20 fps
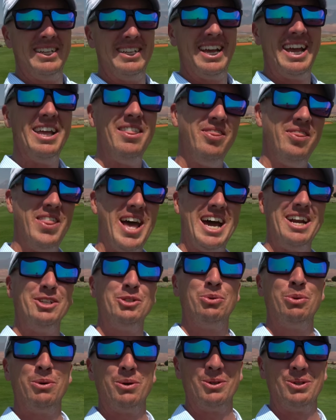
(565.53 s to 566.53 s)
And that
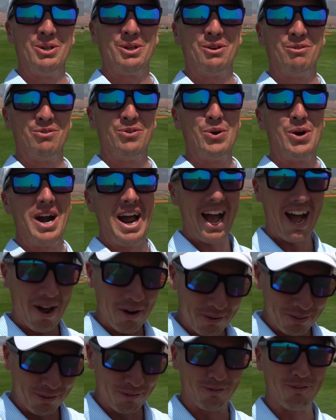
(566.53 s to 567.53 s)
is what we're looking for out
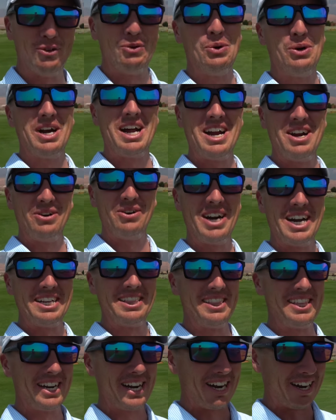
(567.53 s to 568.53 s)
of the four iron right
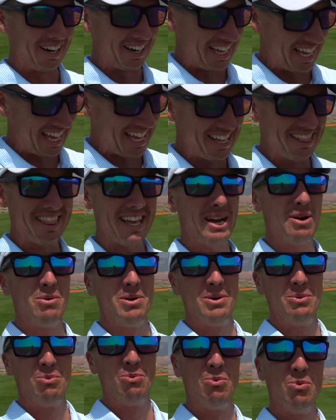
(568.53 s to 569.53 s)
there. Hit that
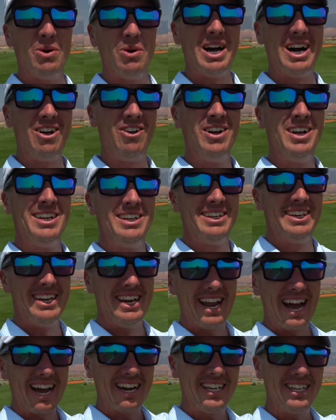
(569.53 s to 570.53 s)
one well.
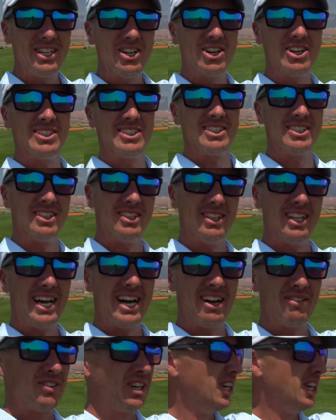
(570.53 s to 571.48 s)
ninety yards left.